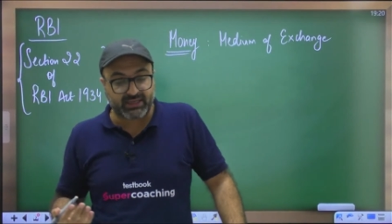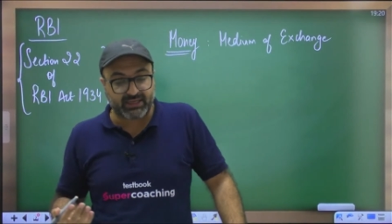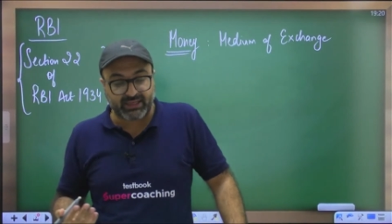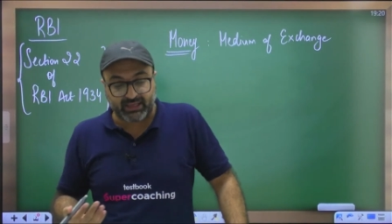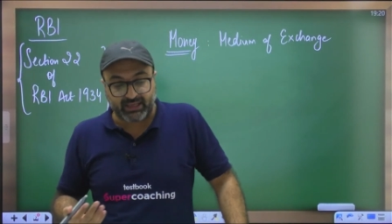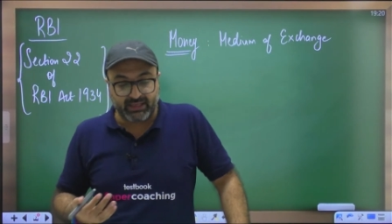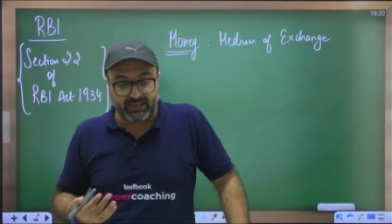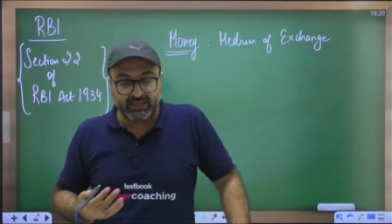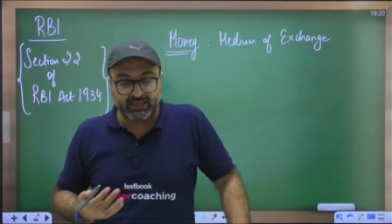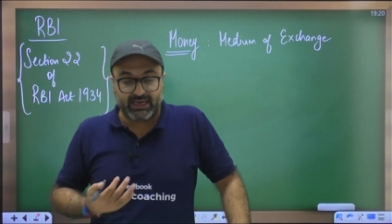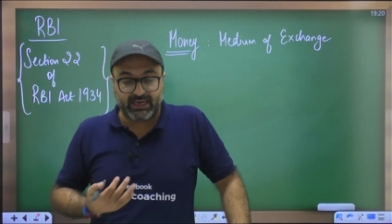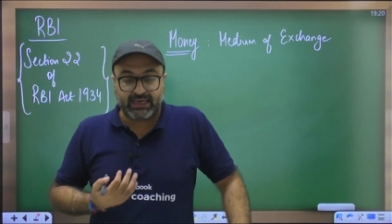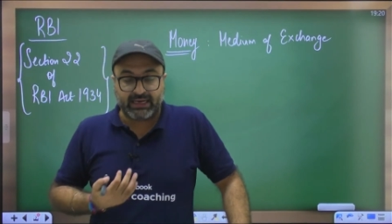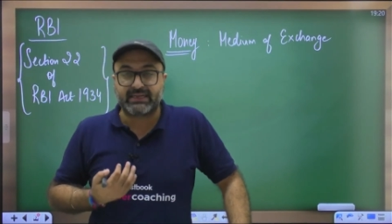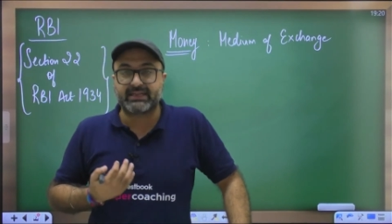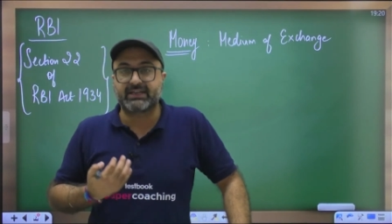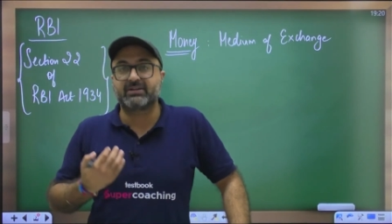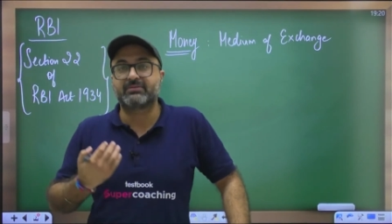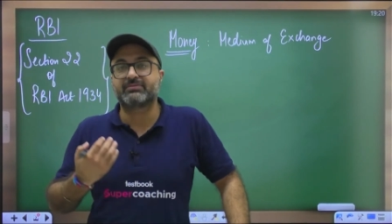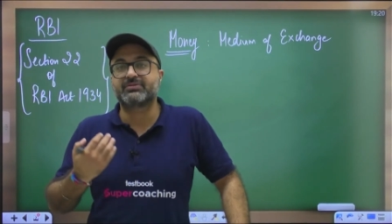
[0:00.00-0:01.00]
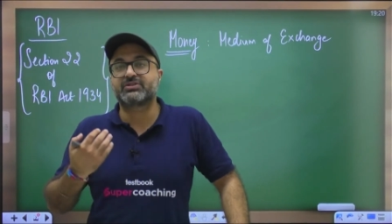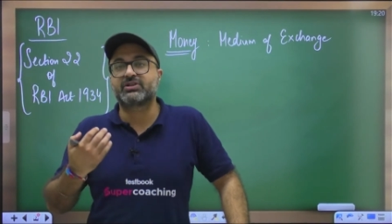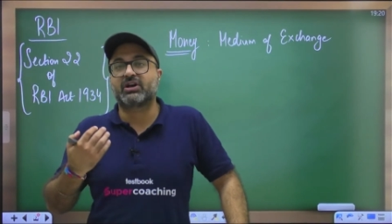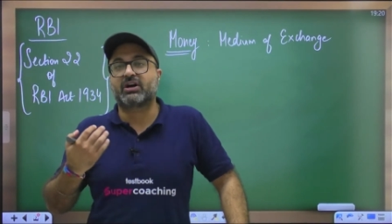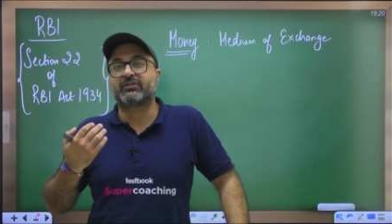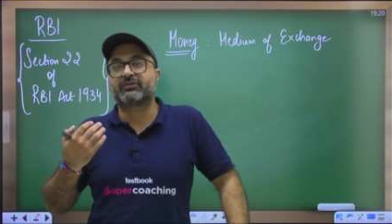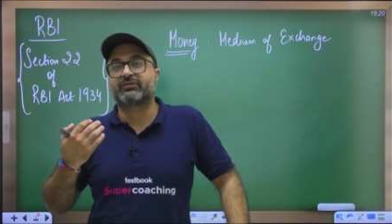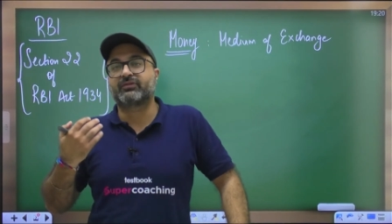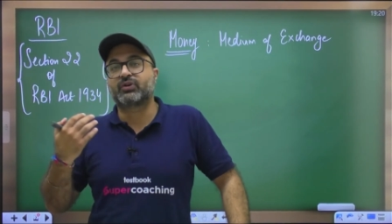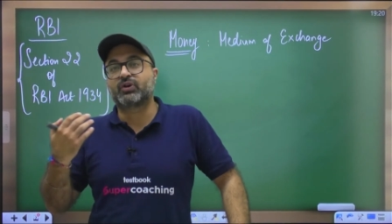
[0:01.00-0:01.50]
in terms of
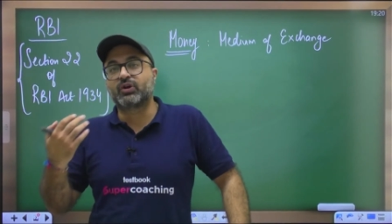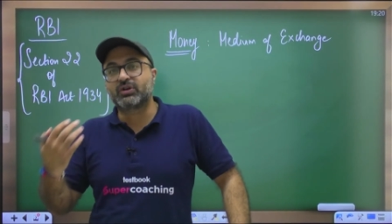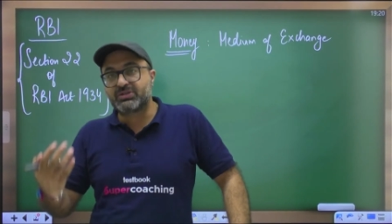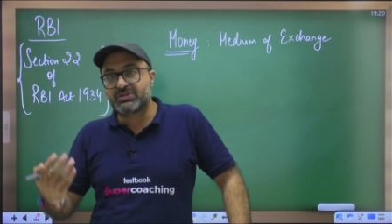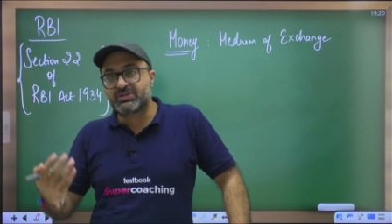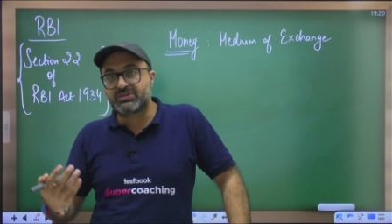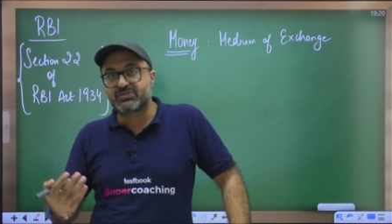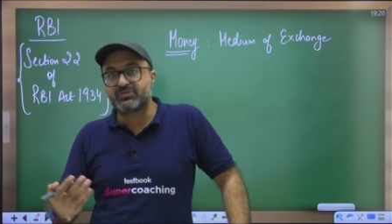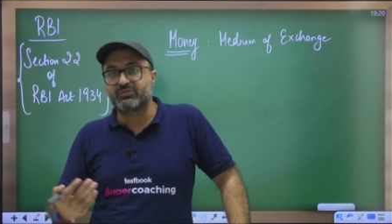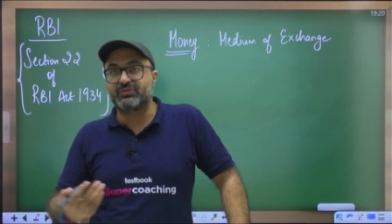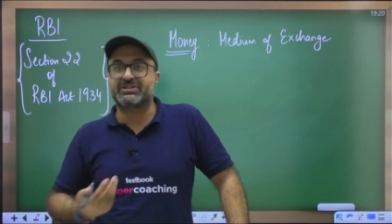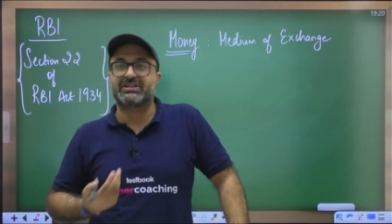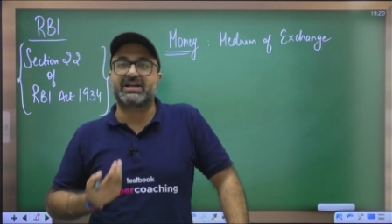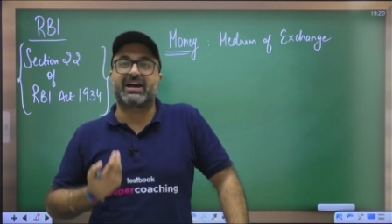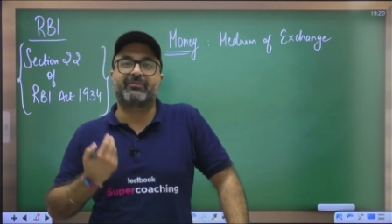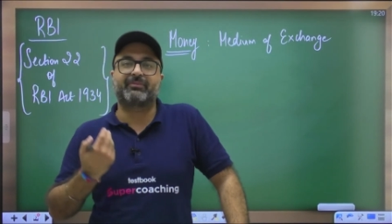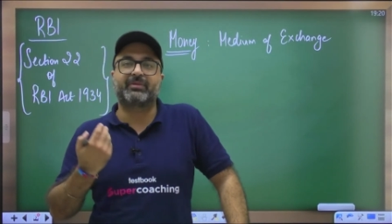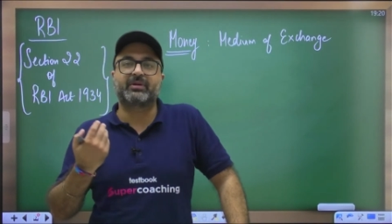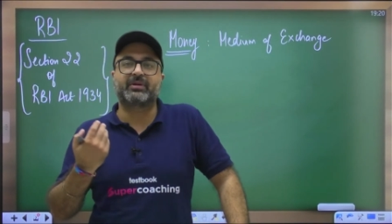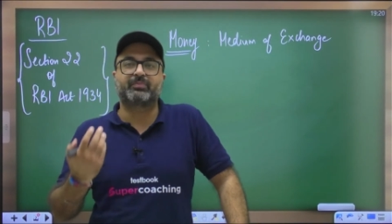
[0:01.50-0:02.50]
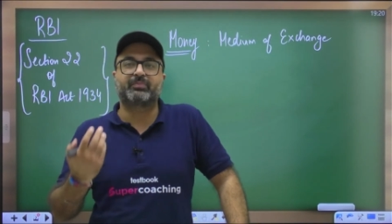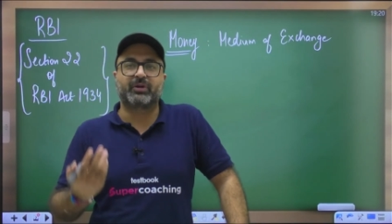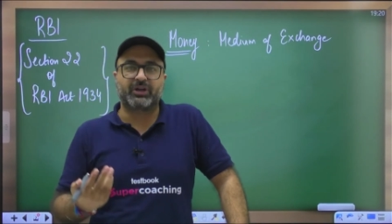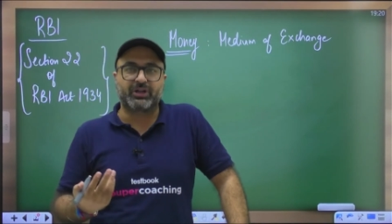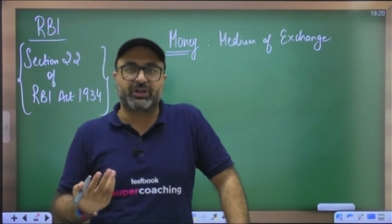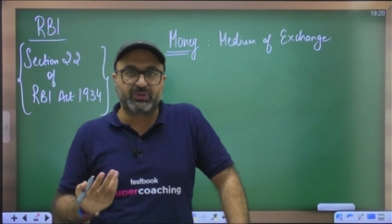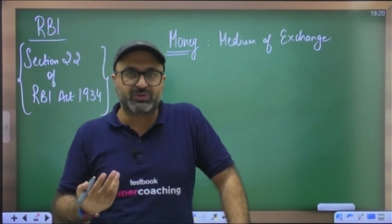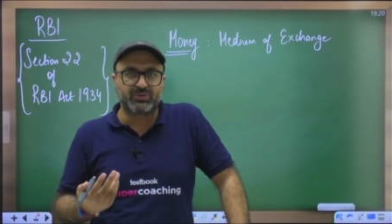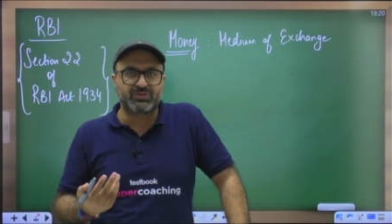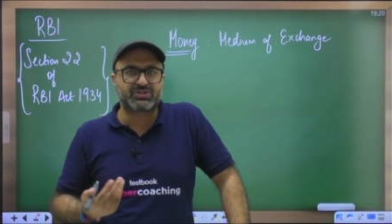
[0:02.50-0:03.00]
goods which have been produced
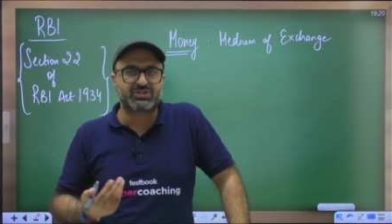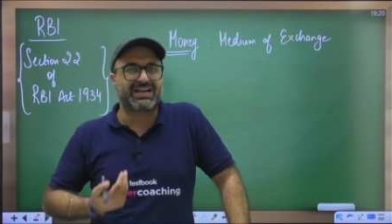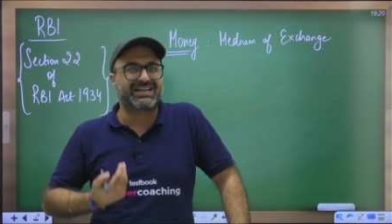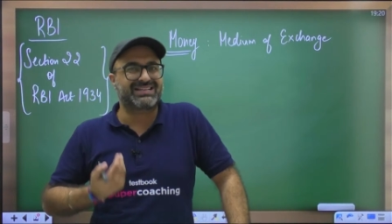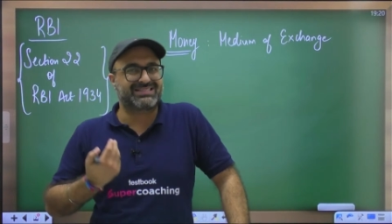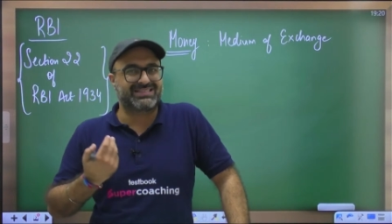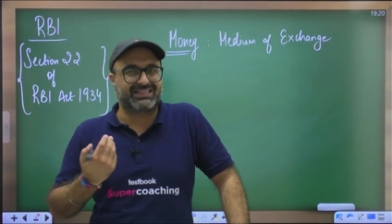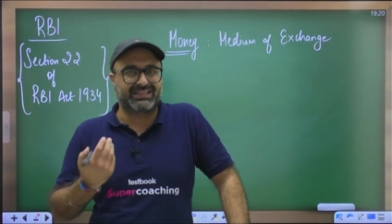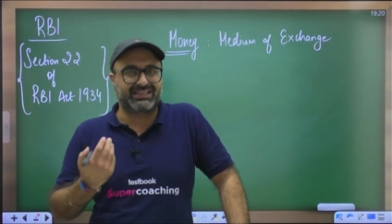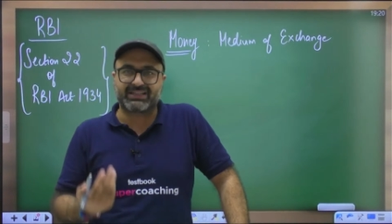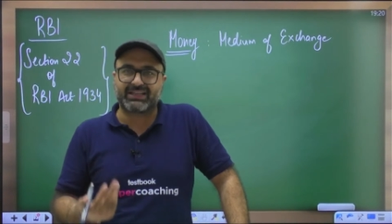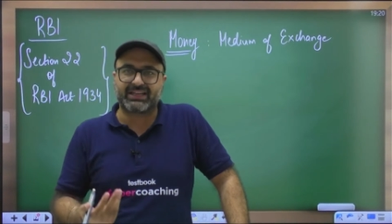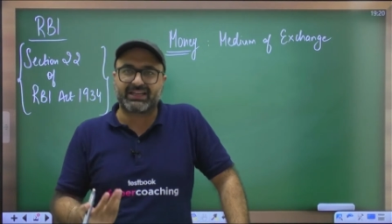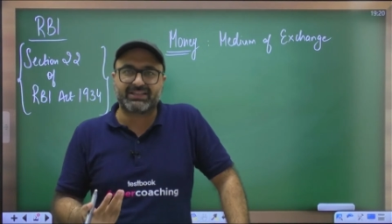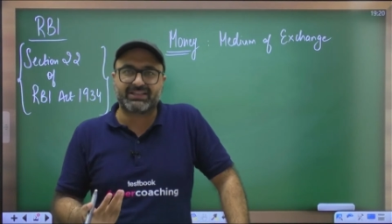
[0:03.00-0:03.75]
has increased,